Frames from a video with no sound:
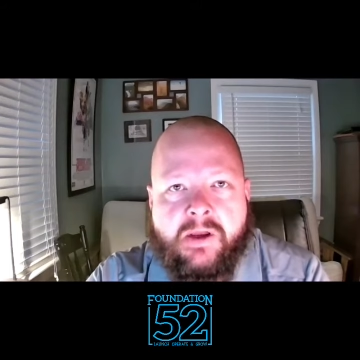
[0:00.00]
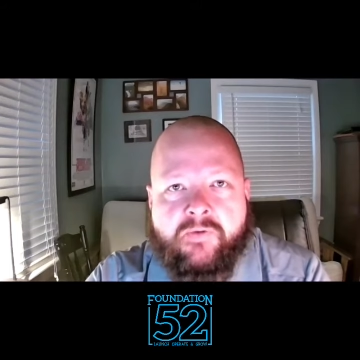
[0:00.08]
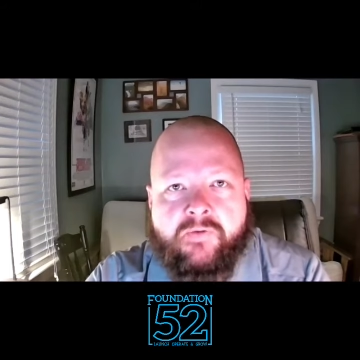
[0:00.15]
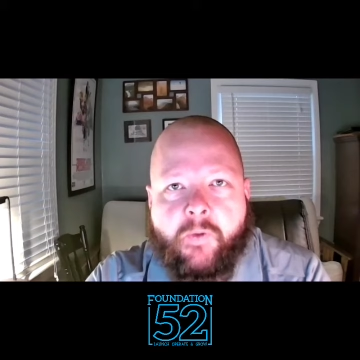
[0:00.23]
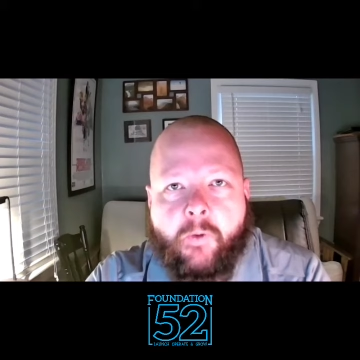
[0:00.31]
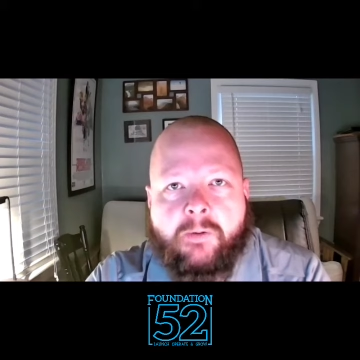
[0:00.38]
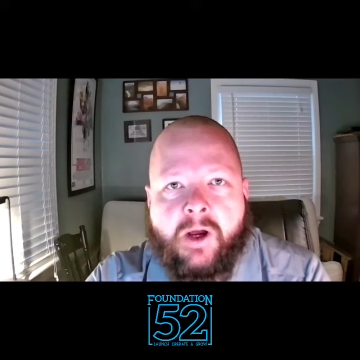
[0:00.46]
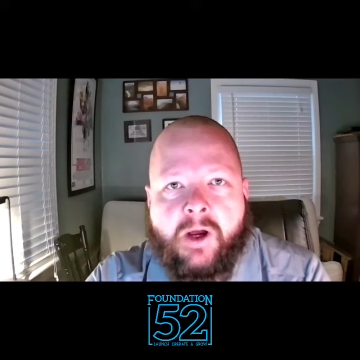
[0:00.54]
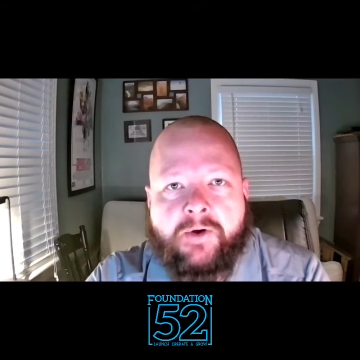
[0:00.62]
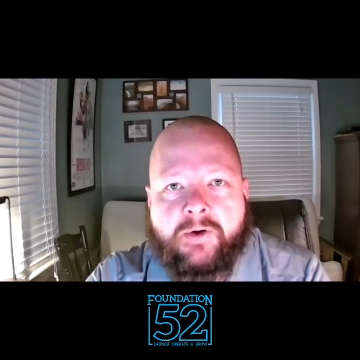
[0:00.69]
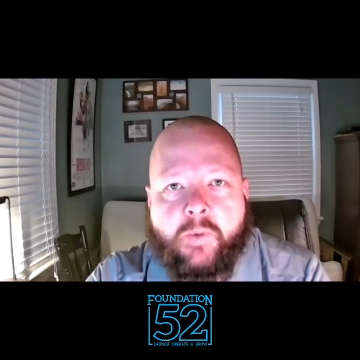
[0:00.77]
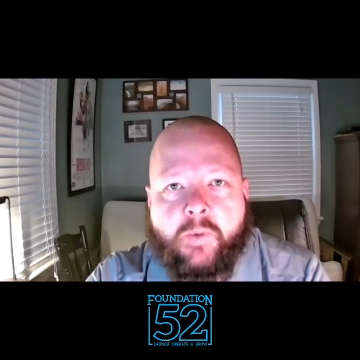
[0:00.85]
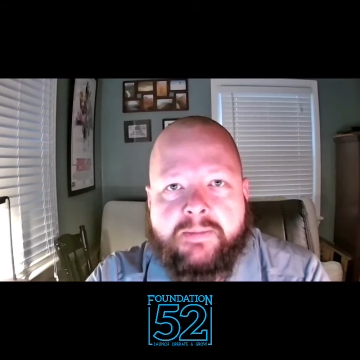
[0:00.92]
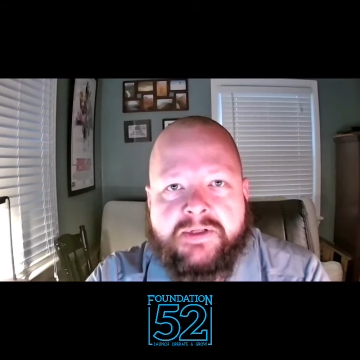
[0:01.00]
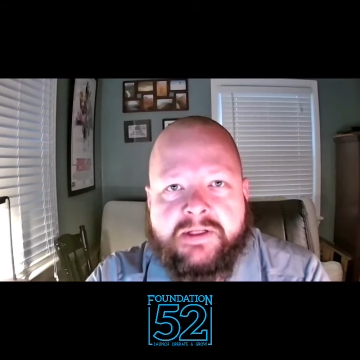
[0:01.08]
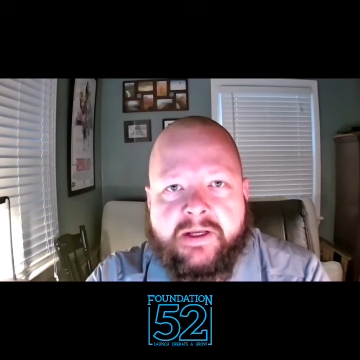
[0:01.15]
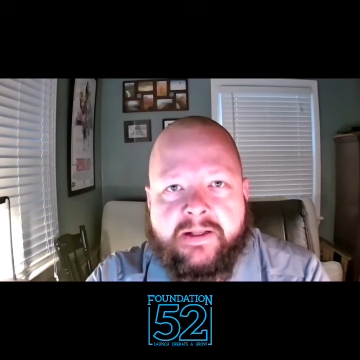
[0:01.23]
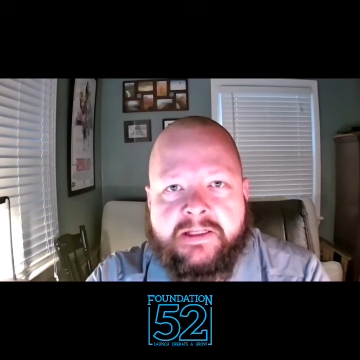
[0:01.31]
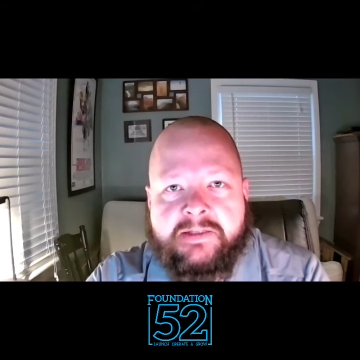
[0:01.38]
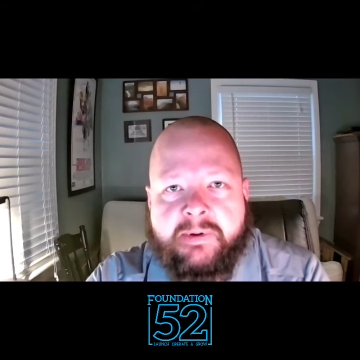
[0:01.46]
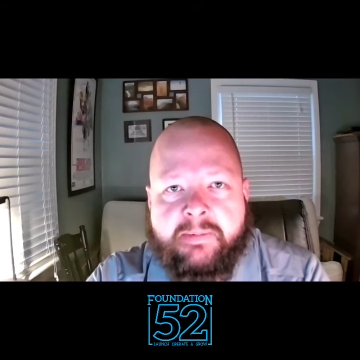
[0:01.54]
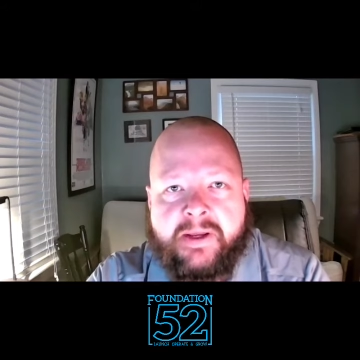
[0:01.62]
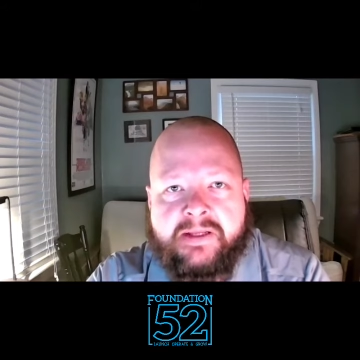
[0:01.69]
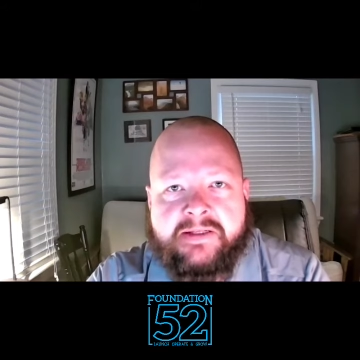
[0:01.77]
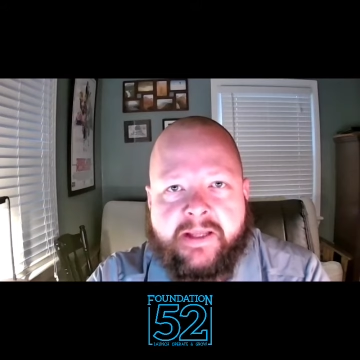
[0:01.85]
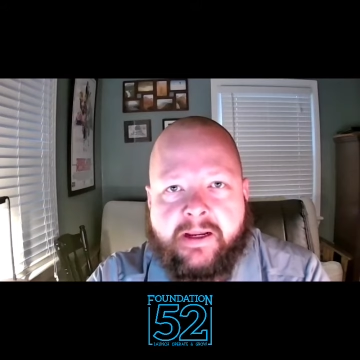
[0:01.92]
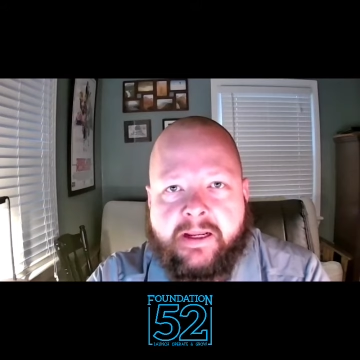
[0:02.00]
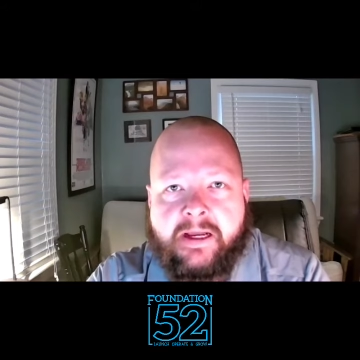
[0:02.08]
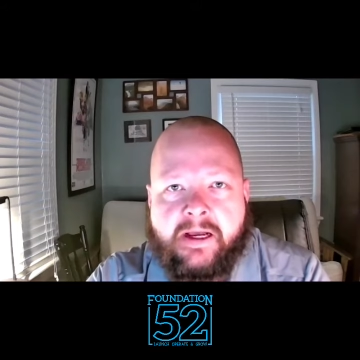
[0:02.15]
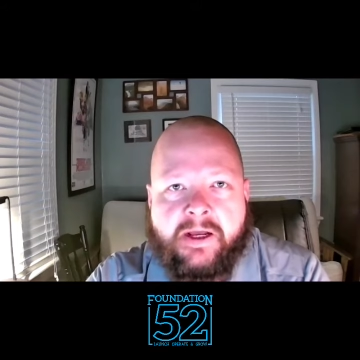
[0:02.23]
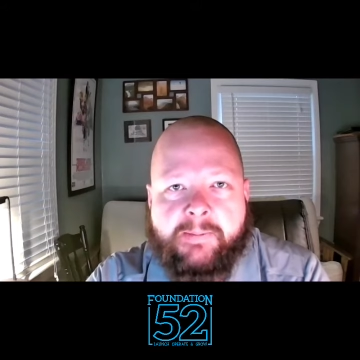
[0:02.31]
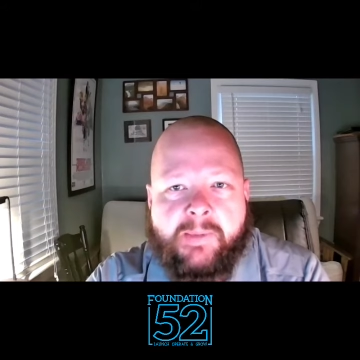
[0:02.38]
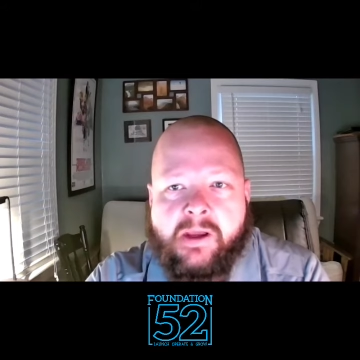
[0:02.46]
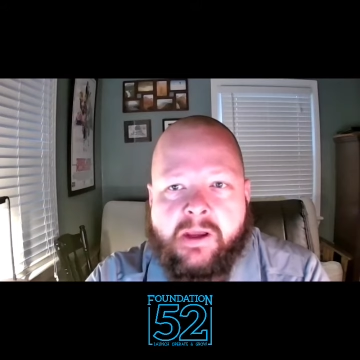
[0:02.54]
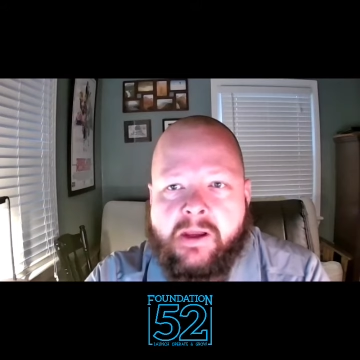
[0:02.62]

form on our website, s b pace dot com.